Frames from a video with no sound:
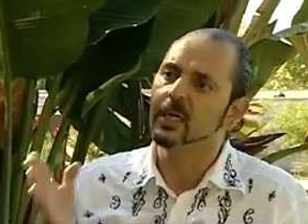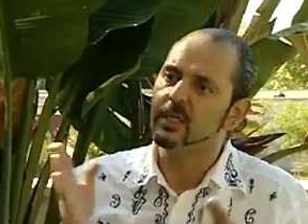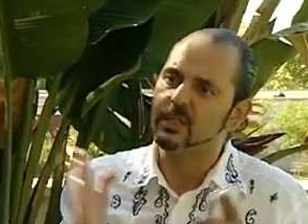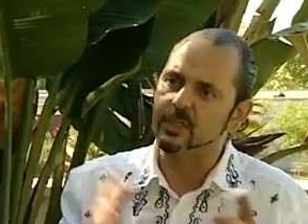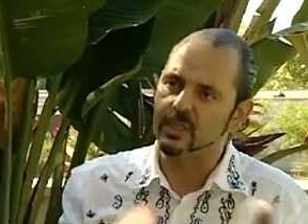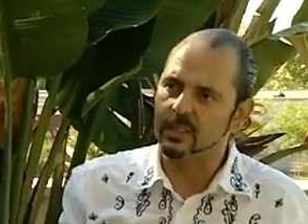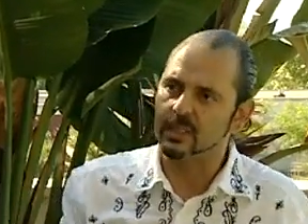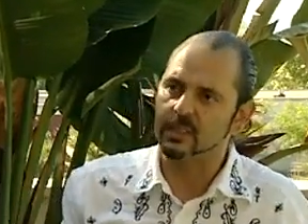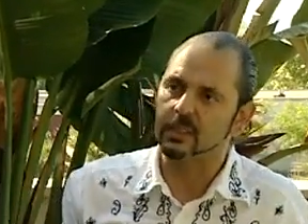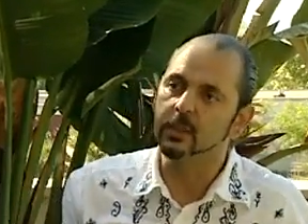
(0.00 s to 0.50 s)

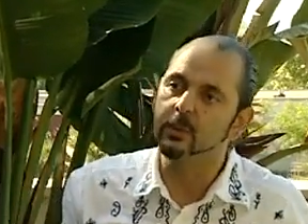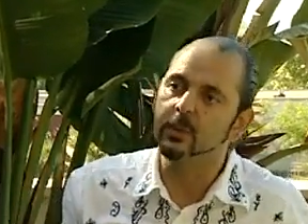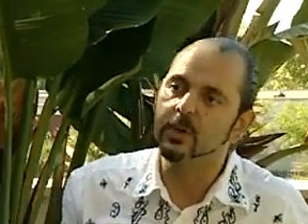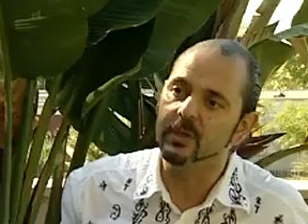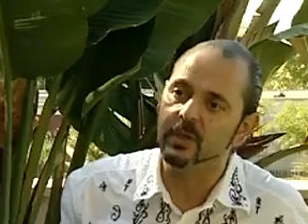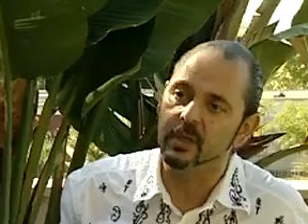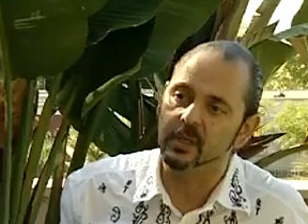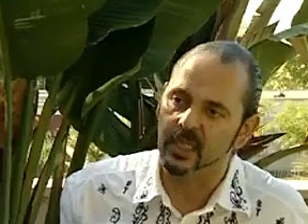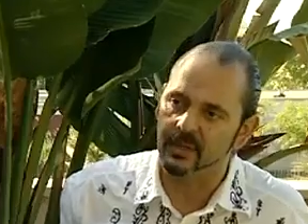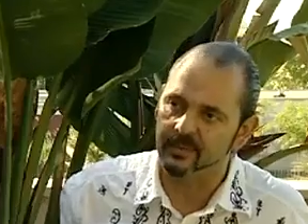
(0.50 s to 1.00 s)
since Louis
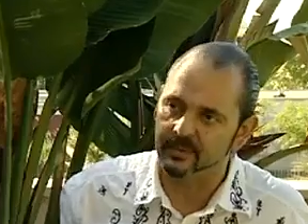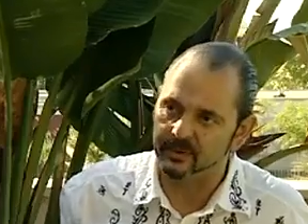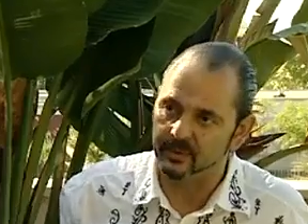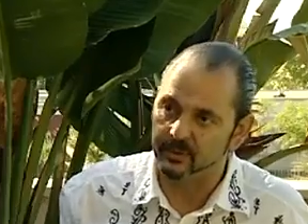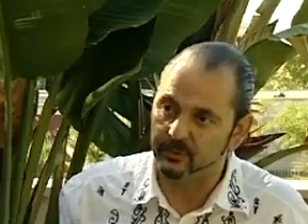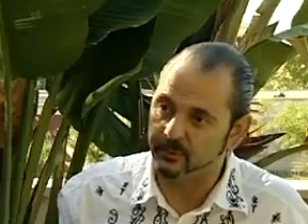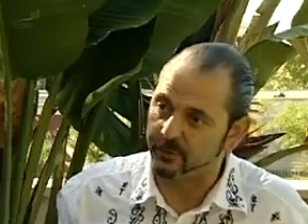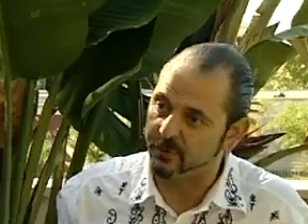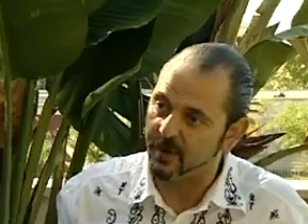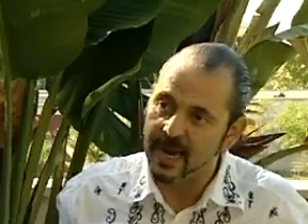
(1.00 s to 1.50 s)
XI
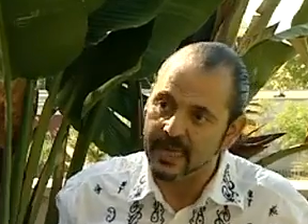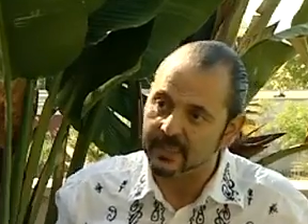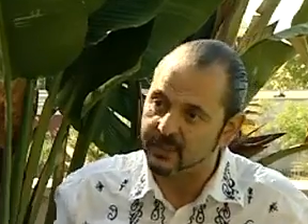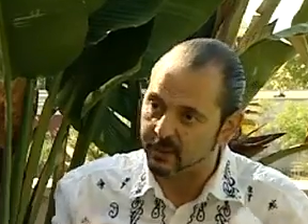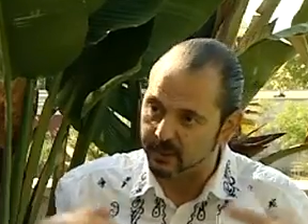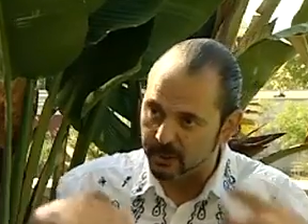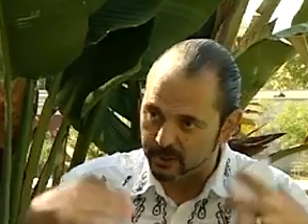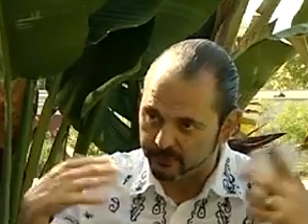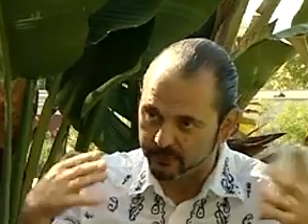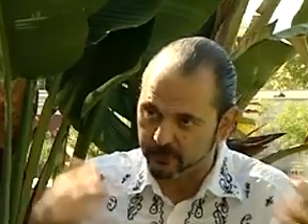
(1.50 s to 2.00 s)
in France
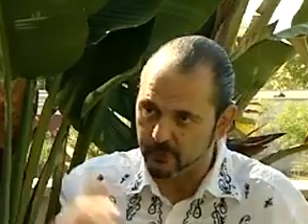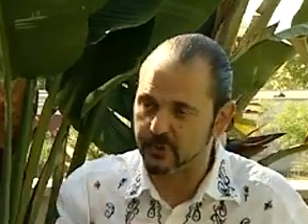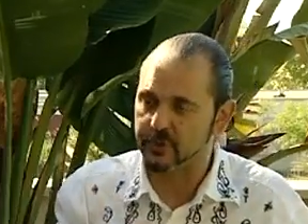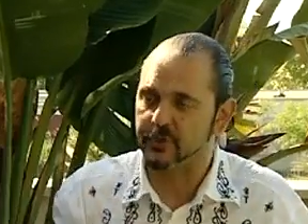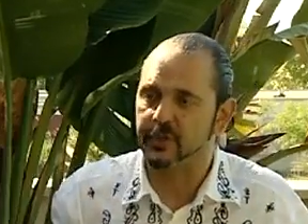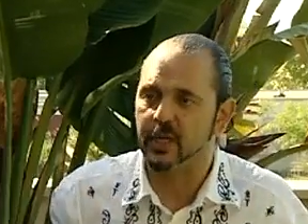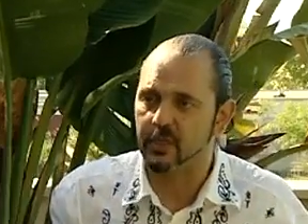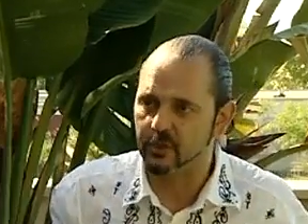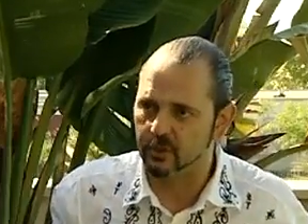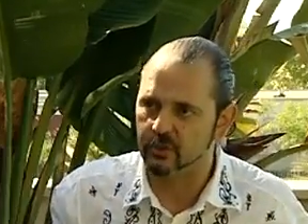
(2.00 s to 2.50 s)
and his
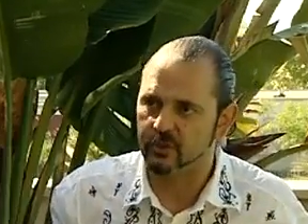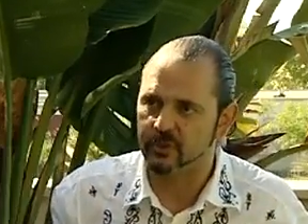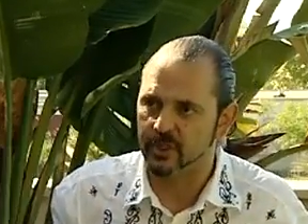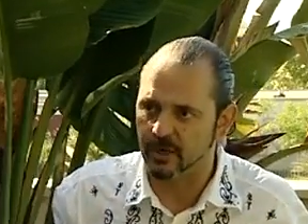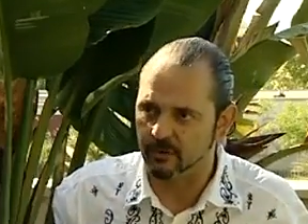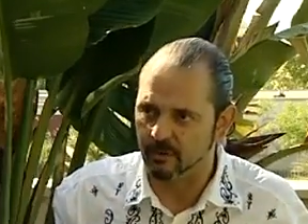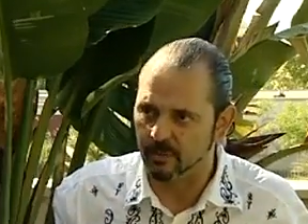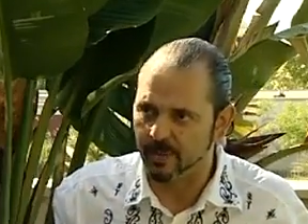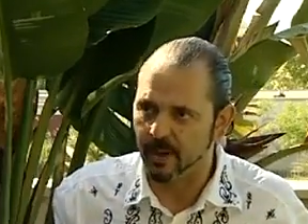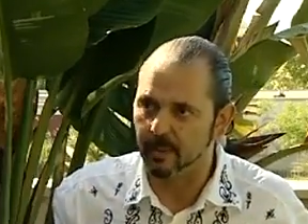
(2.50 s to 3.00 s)
first
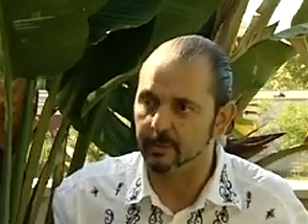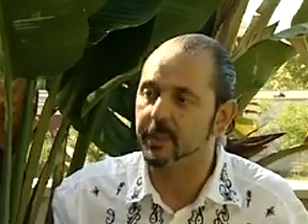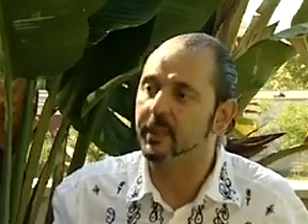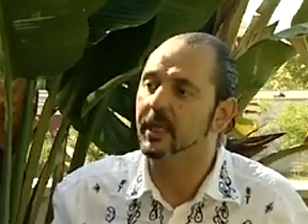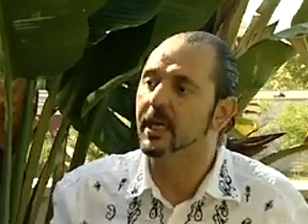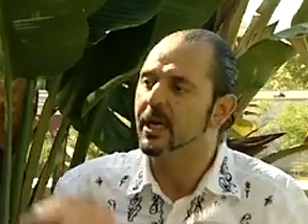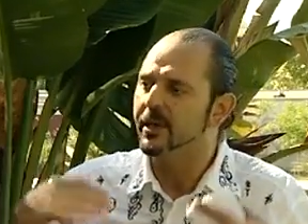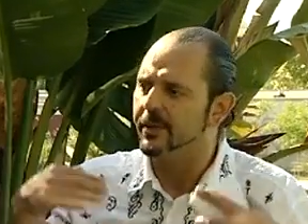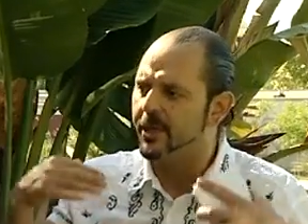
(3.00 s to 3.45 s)
nation-state republic.